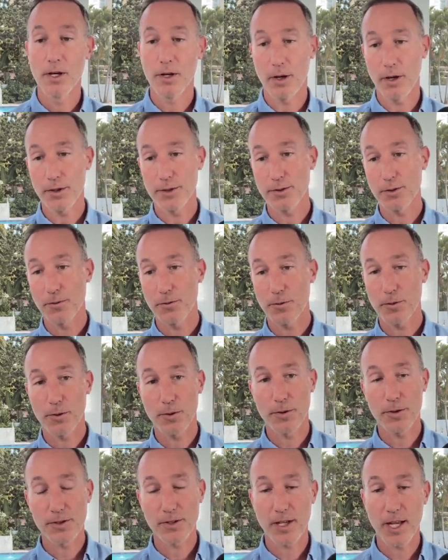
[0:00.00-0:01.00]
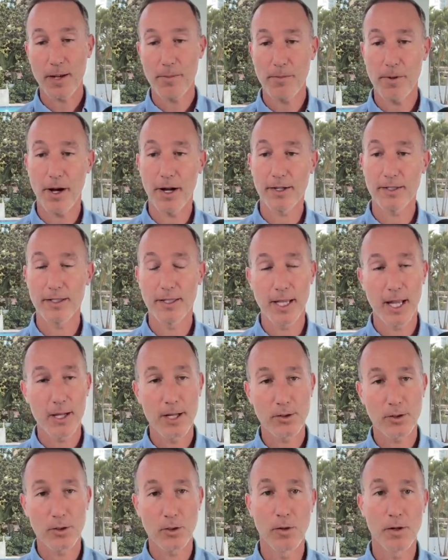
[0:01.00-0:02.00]
also for the Sandbox and the
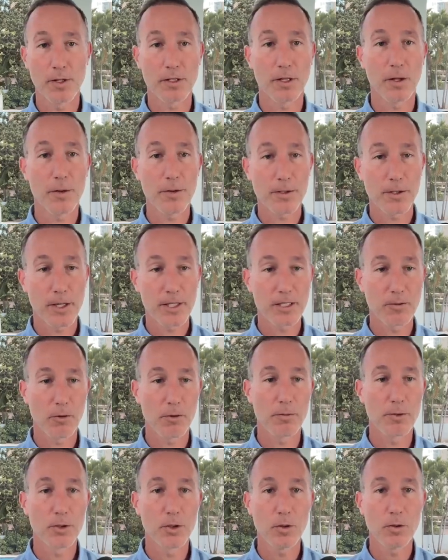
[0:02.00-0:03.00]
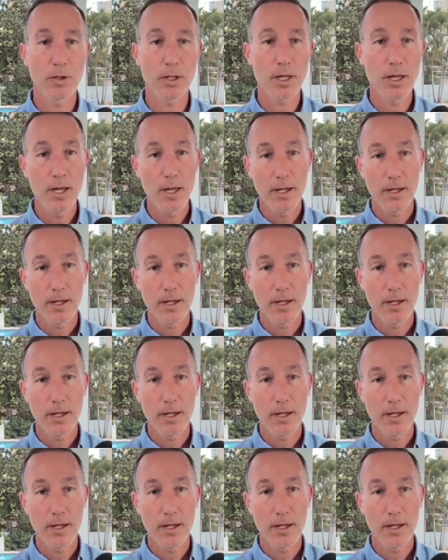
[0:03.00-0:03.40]
Engine coins and all those things that we've been doing